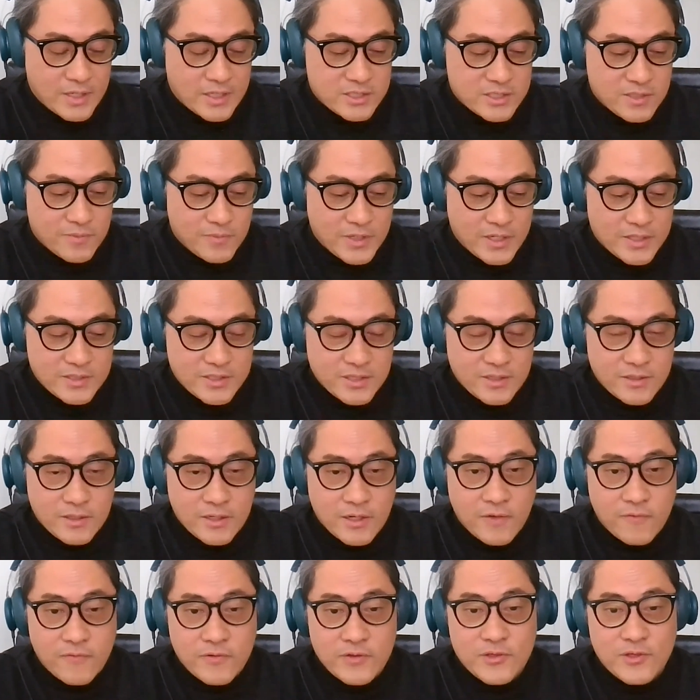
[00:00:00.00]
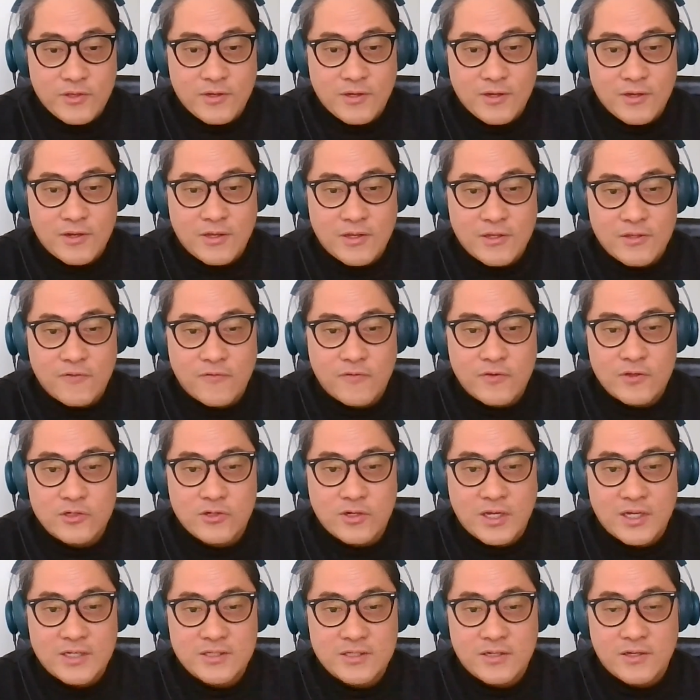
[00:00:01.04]
customizing everything and
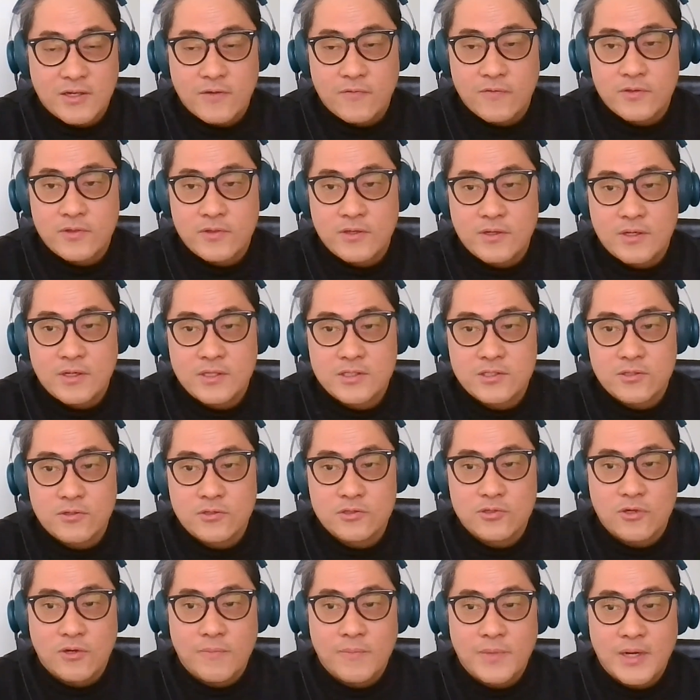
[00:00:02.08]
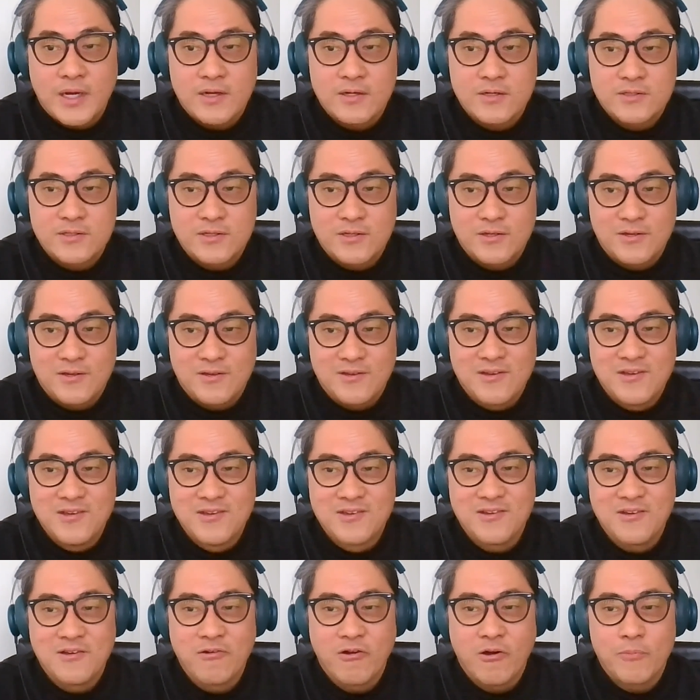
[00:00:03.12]
individualizing everything. It's also a marketing
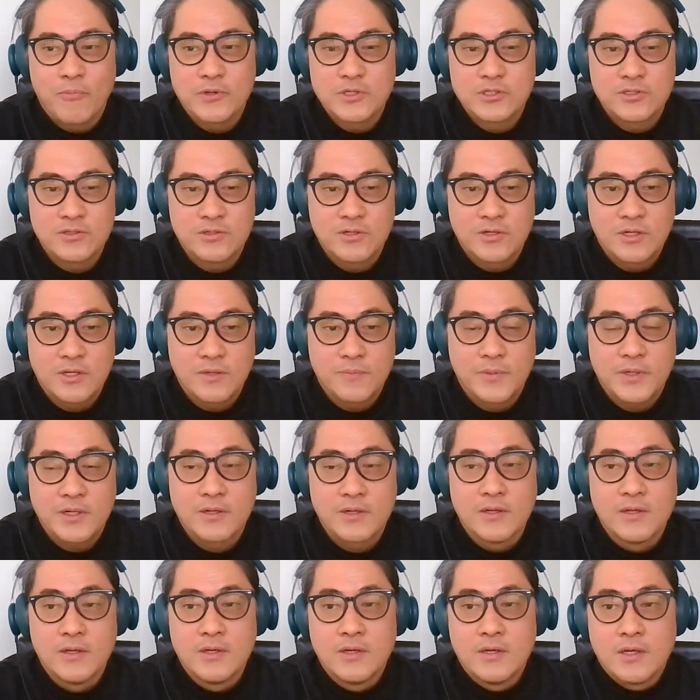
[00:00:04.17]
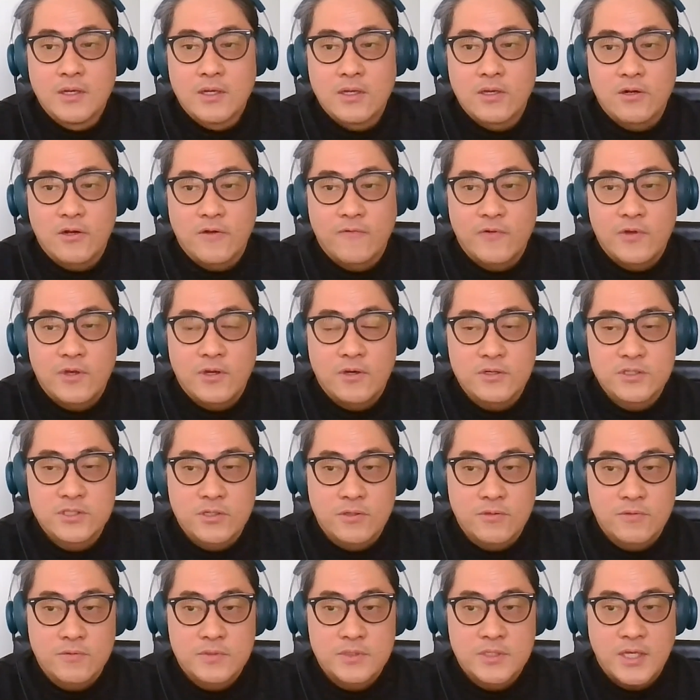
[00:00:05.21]
opportunity. But we
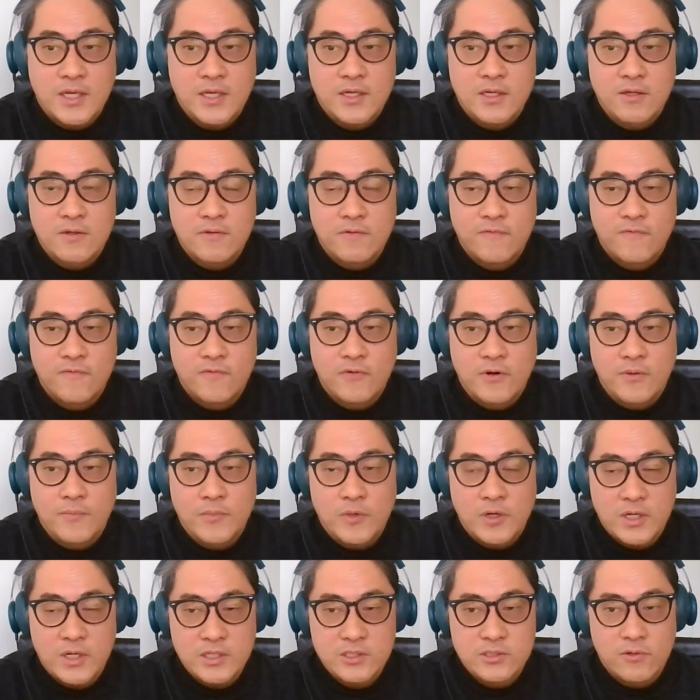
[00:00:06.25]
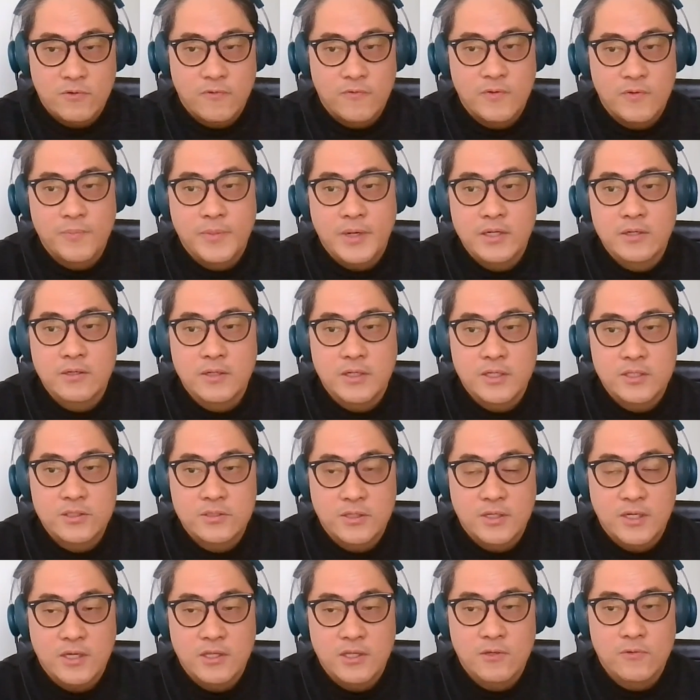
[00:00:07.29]
also take it from so we bundle
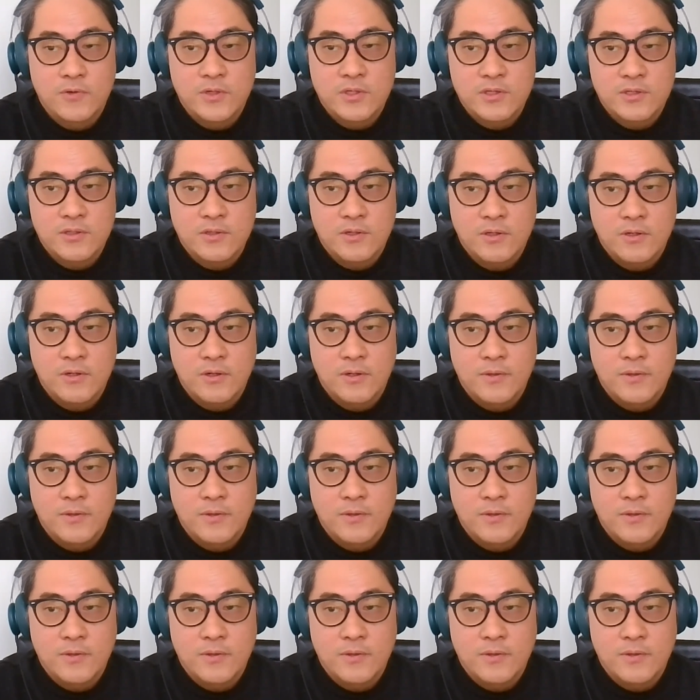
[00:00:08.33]
it together with